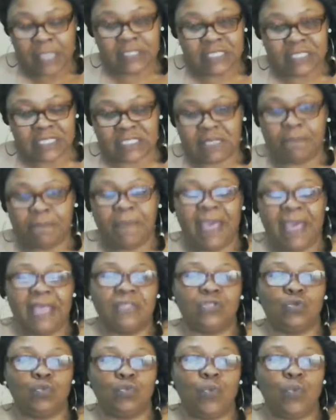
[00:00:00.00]

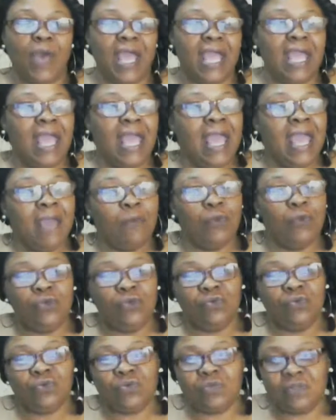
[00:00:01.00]
dissipates away when
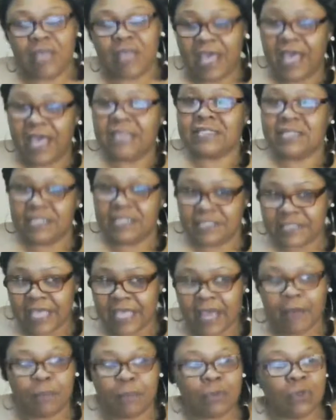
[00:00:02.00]
you, as an
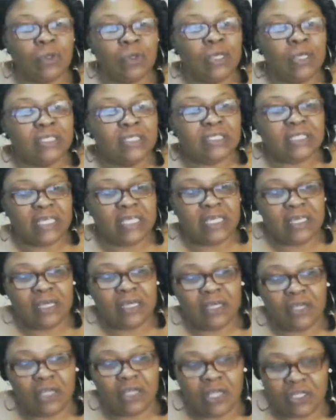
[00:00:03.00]
example,
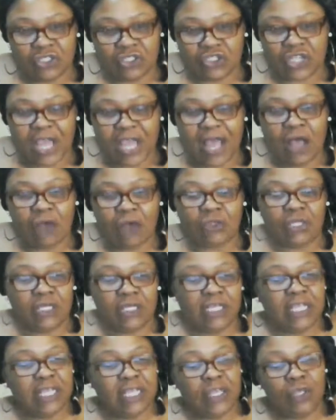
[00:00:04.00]
see a child
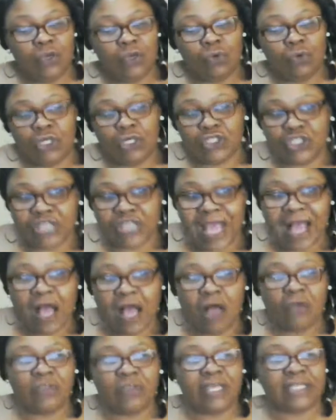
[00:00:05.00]
in need or a
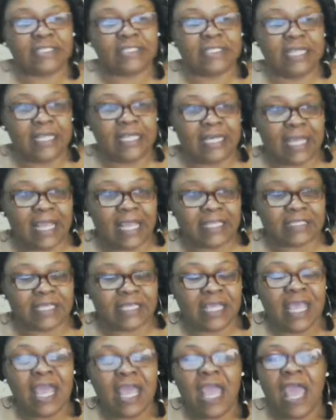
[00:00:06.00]
child that's
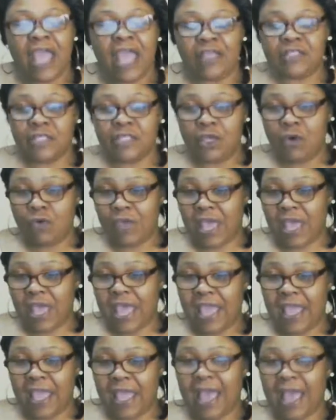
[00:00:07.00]
neglected, and you say,
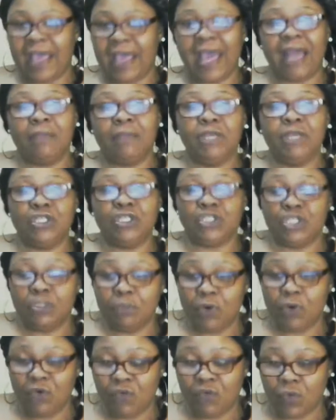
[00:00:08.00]
okay, I got a mission
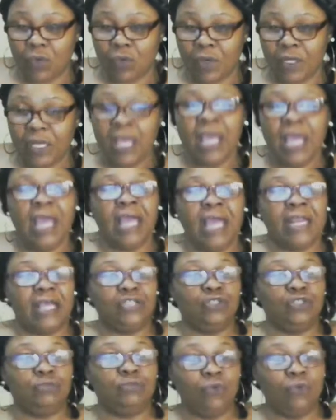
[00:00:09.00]
to move on. And
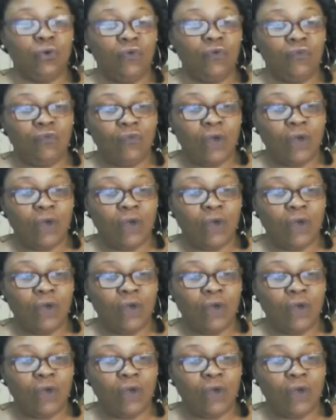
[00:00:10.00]
as you move